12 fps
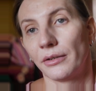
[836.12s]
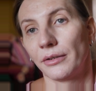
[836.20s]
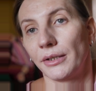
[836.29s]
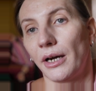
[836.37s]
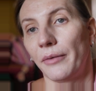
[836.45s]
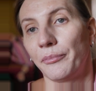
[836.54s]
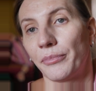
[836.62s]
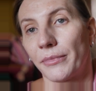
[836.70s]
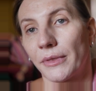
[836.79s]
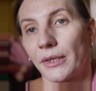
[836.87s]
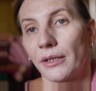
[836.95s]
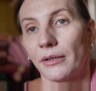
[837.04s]
Yeah.
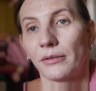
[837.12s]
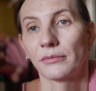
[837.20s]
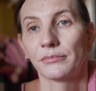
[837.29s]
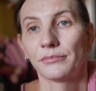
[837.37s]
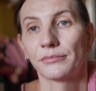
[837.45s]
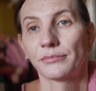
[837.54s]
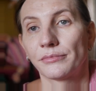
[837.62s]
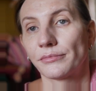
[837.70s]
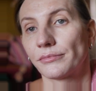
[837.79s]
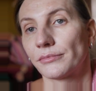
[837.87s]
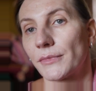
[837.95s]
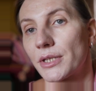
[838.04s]

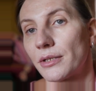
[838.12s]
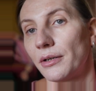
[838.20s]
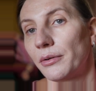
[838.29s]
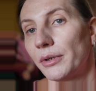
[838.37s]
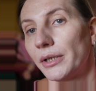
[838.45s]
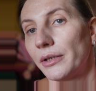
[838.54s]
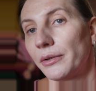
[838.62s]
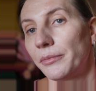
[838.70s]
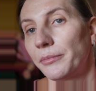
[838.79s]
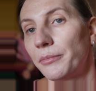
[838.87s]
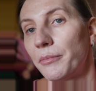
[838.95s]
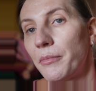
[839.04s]
So
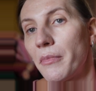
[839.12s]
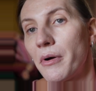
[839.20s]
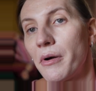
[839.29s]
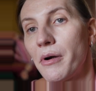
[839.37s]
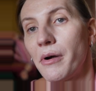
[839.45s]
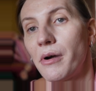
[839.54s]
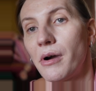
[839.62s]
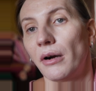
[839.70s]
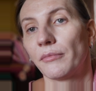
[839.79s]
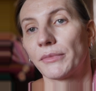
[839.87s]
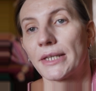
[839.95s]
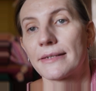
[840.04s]

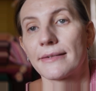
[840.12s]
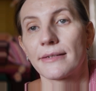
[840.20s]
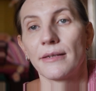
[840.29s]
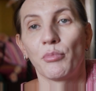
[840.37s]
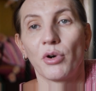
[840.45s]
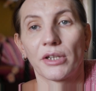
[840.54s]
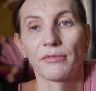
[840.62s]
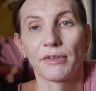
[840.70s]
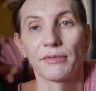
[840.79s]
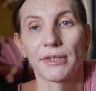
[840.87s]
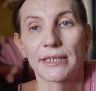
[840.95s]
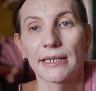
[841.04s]
this is the point
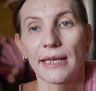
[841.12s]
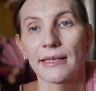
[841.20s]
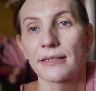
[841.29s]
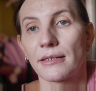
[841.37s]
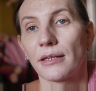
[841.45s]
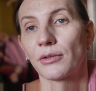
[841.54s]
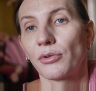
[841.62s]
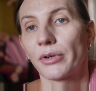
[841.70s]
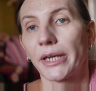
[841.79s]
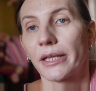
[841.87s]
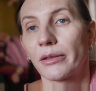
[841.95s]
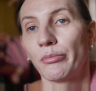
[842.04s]
with this lens, that you
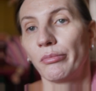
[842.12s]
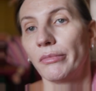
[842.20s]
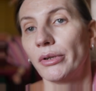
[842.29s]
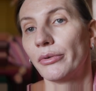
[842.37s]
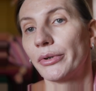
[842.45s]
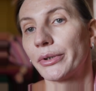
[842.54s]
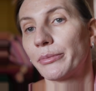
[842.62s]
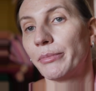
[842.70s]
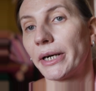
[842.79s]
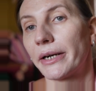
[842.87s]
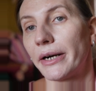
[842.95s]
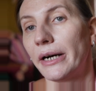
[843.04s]
get blurred
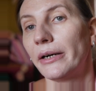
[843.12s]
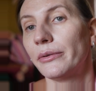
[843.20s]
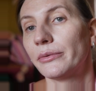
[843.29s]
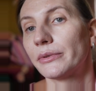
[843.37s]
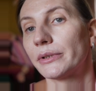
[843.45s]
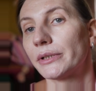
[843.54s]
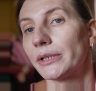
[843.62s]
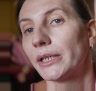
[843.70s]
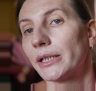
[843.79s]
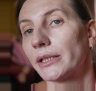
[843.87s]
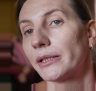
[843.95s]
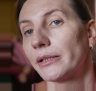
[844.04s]
background
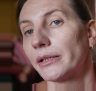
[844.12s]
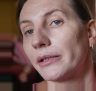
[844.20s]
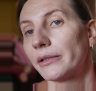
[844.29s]
and